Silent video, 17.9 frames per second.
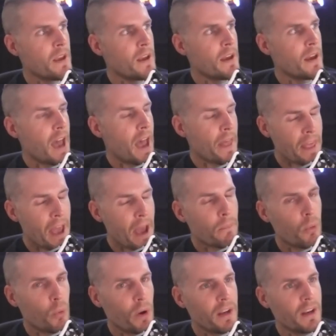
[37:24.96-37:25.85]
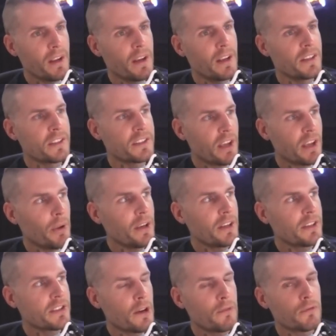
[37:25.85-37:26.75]
at that point,
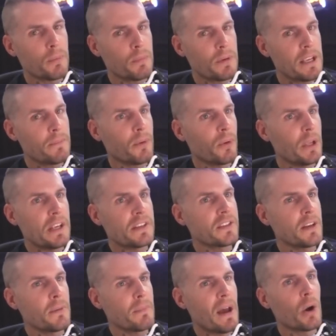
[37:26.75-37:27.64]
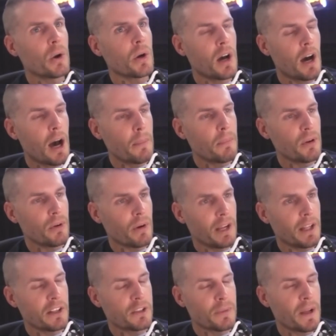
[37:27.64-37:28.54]
selling stuff to people isn't about
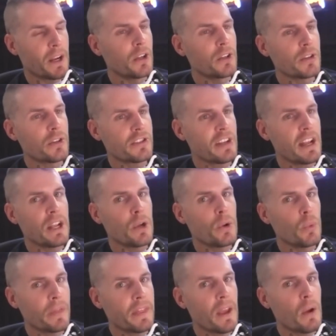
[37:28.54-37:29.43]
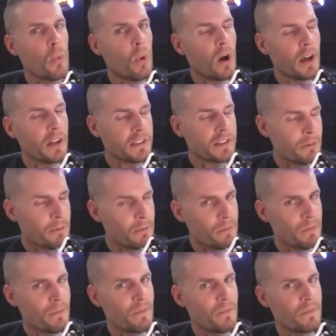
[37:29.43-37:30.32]
copywriting. It's about understanding what they want.
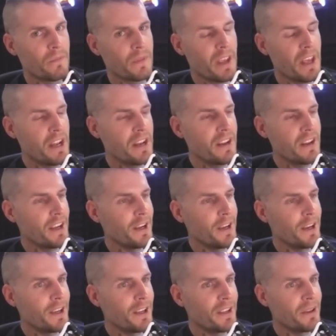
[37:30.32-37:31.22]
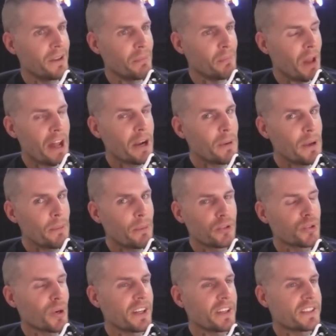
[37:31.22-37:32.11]
And a lot of
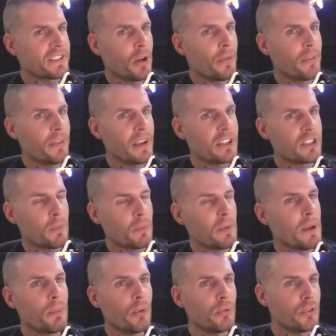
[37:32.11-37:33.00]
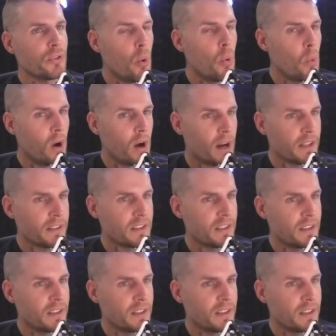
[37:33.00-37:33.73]
people try to sell things that people don't want,